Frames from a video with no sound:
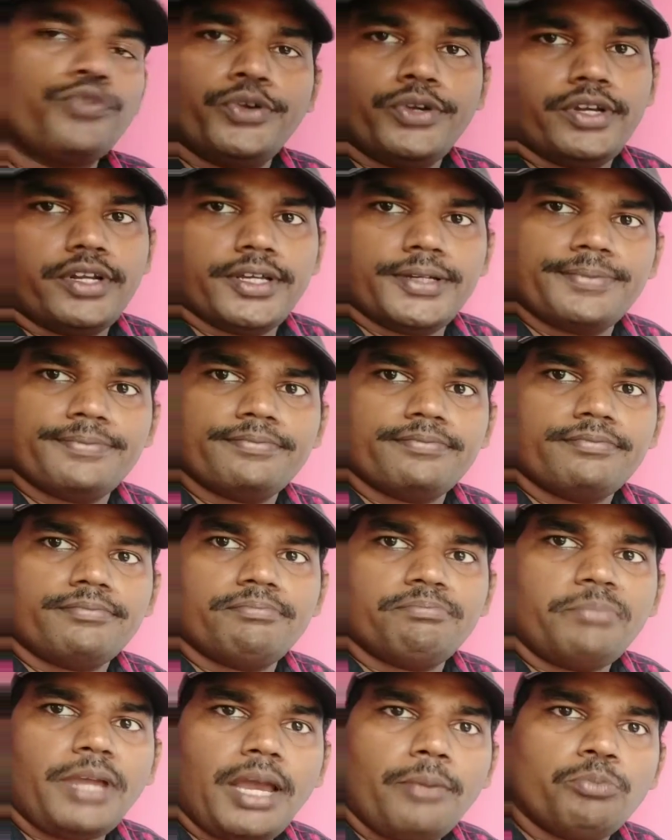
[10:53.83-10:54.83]
food,
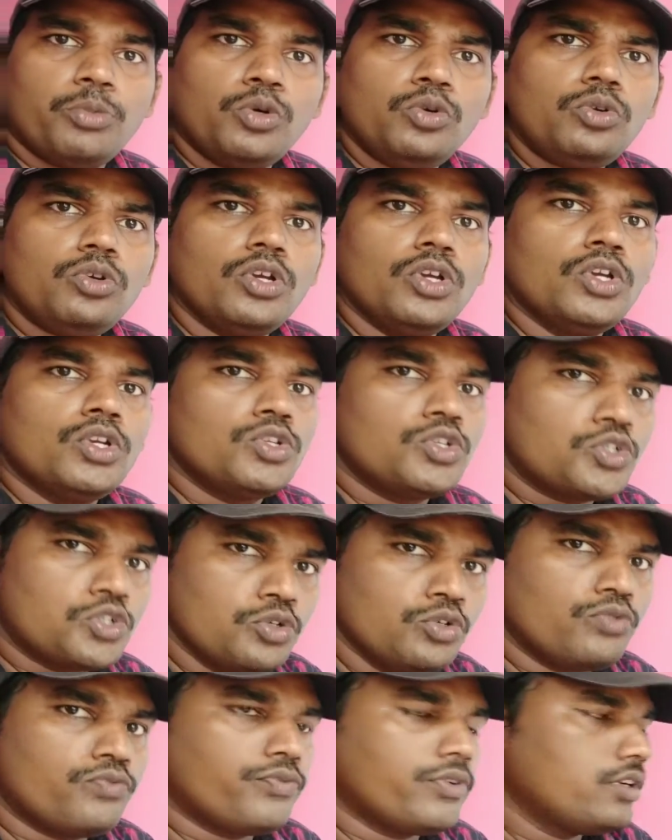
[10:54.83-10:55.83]
bamboo
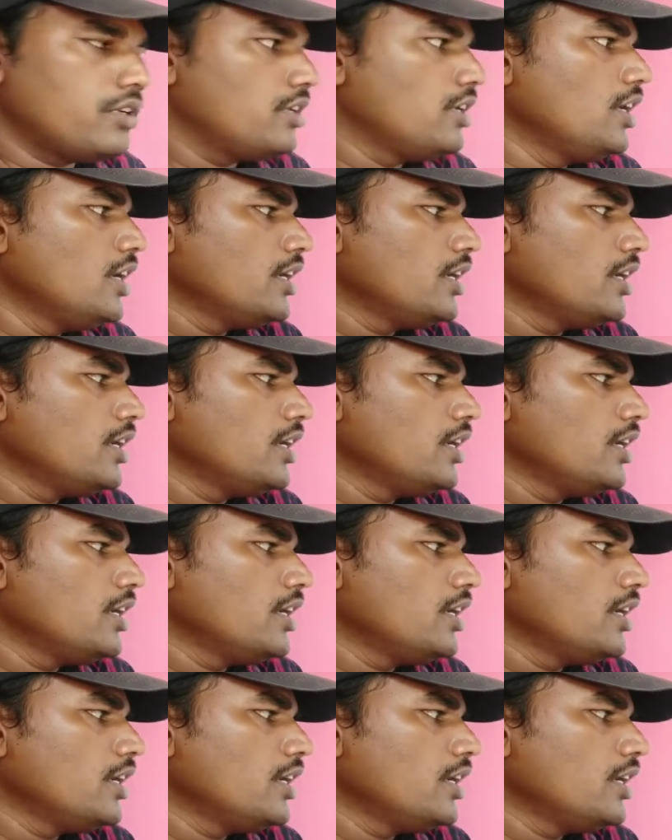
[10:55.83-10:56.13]
shoot food.